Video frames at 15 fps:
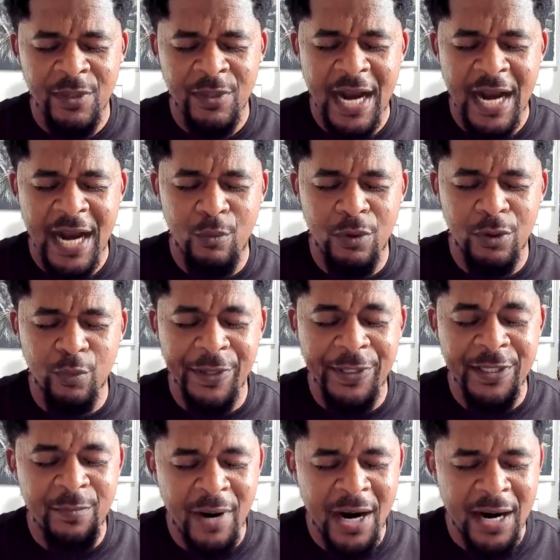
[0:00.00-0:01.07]
I would
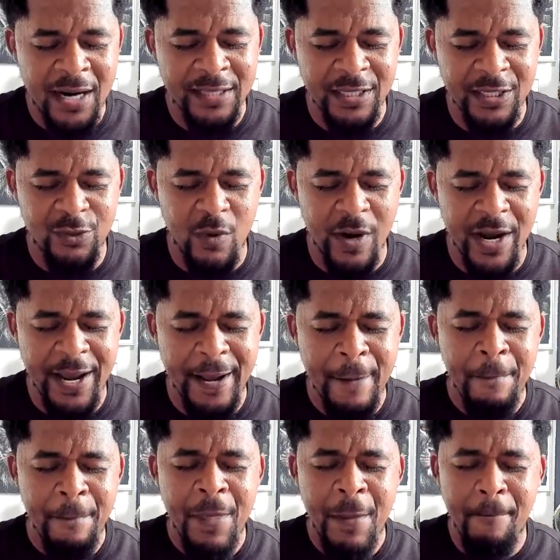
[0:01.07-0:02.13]
respond this way.
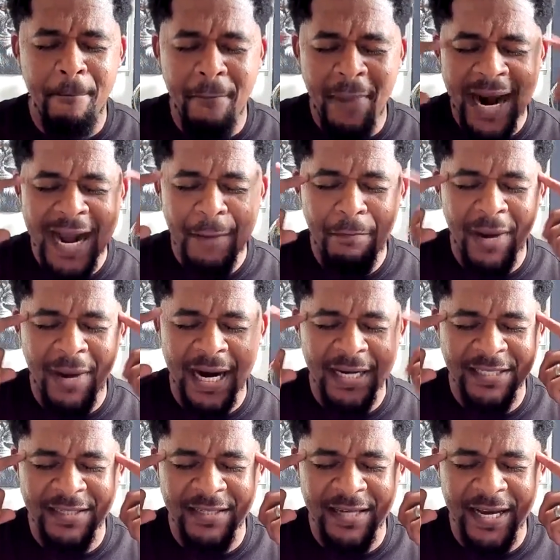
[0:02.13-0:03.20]
My
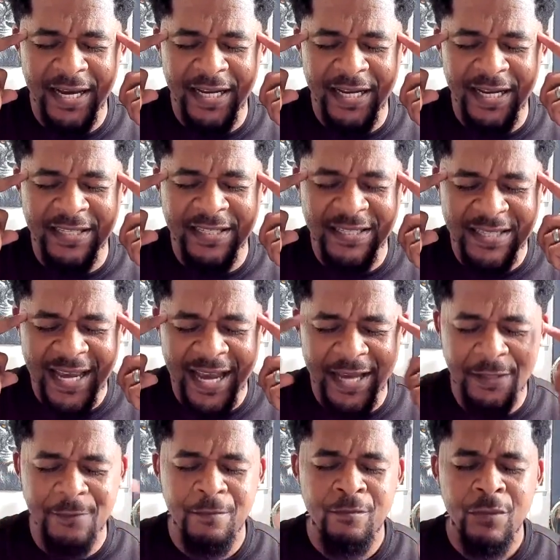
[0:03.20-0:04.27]
mindset is
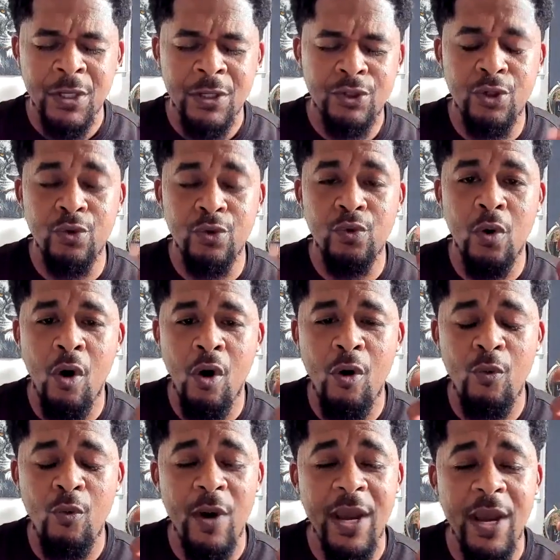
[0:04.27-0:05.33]
set to
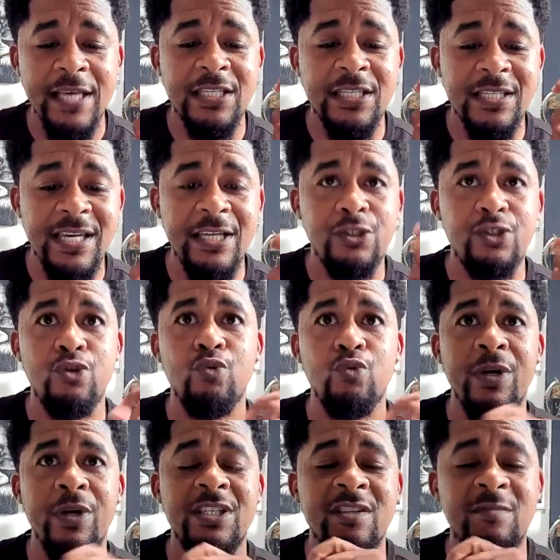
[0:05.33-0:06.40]
always seek to
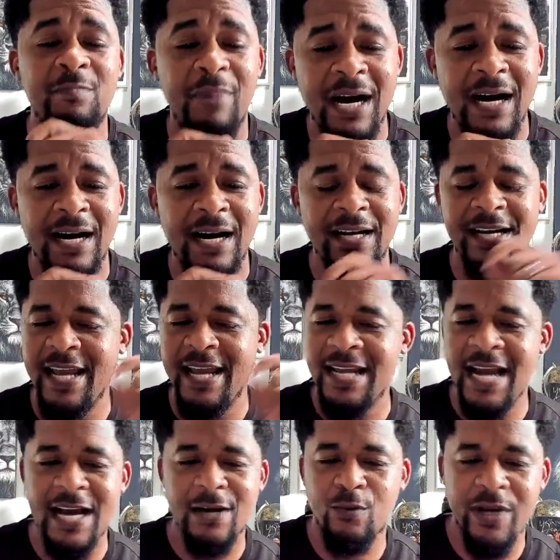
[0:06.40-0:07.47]
respond and
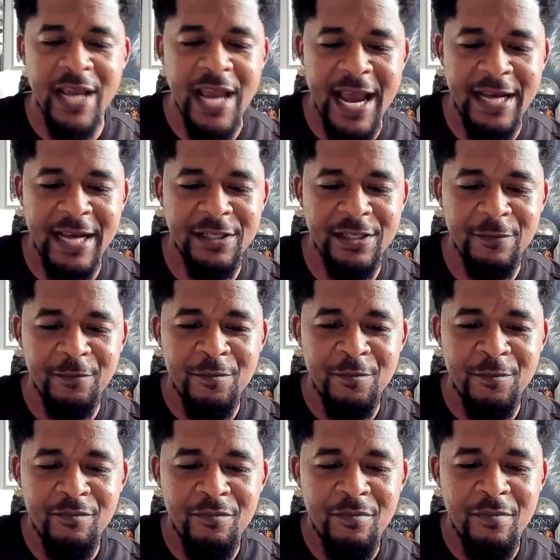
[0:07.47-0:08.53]
not react.
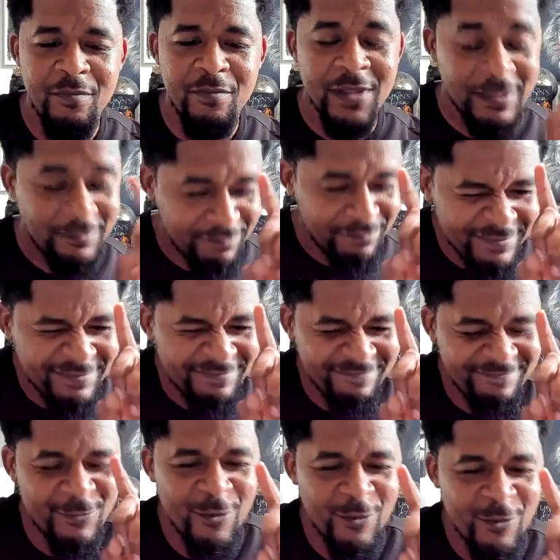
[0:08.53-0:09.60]

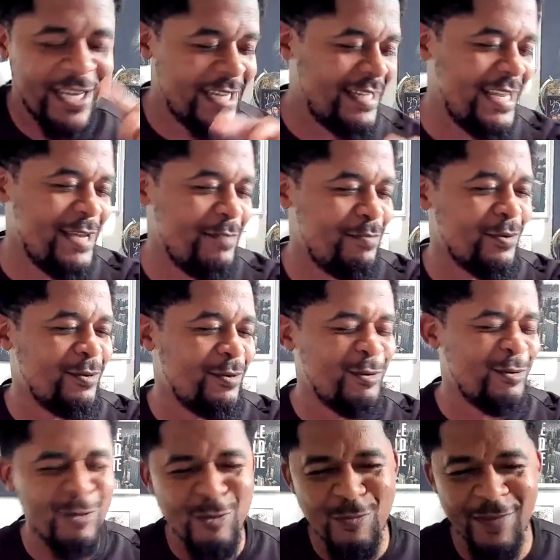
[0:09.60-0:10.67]
We'll get deeper.
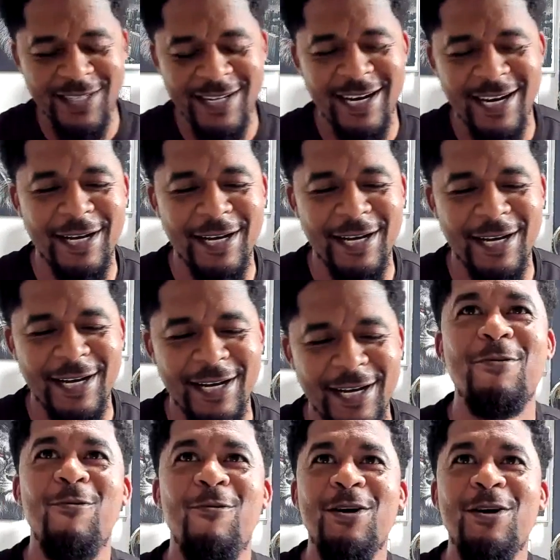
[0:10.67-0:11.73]
Oh, my time.
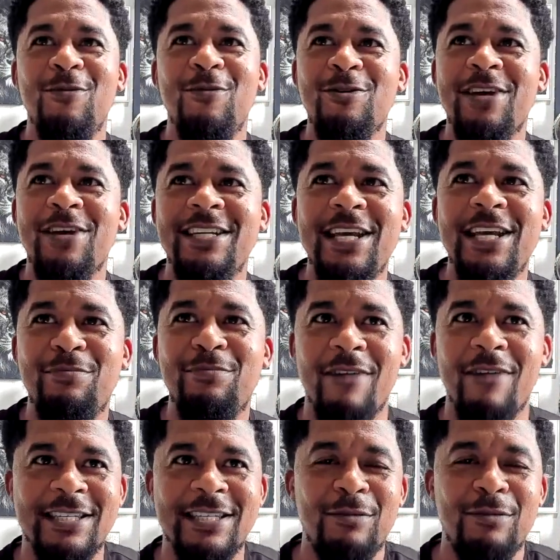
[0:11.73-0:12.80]
We'll get deeper
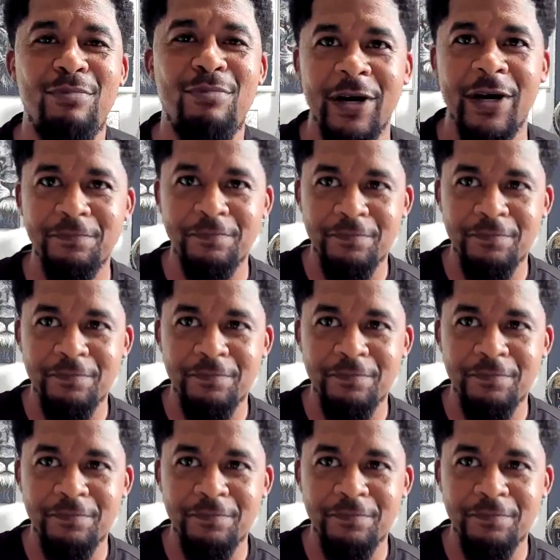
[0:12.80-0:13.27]
at some point.